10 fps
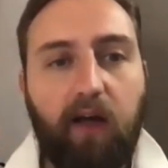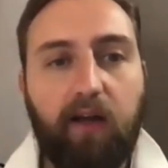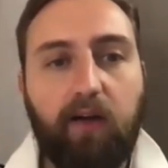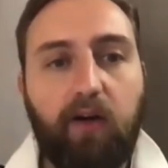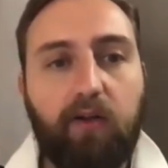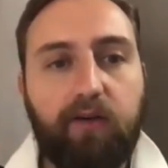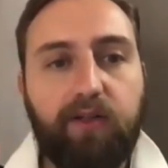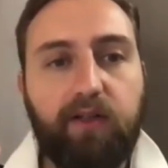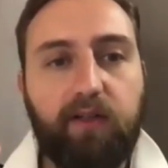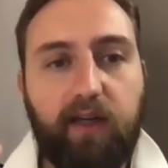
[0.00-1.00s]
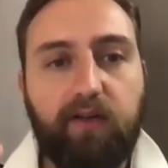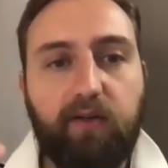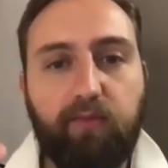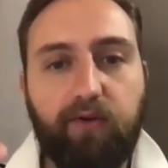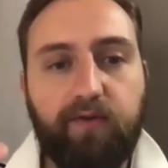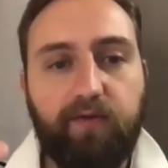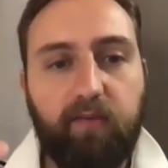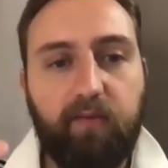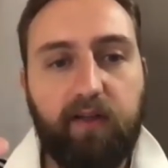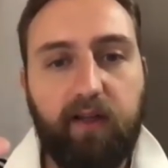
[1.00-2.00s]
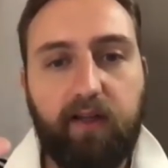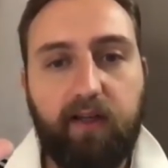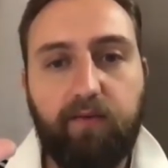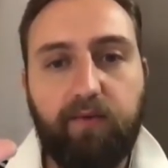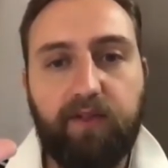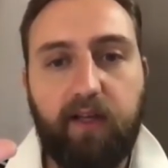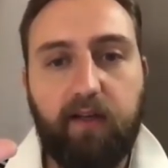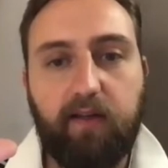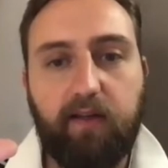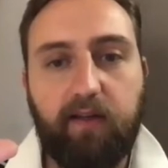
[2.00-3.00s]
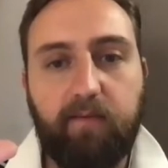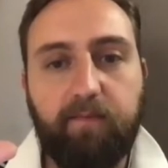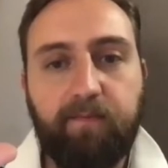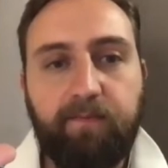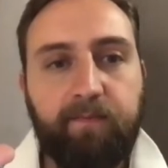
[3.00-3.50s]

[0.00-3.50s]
an ecology that could emerge from it, like Elf was saying. Um,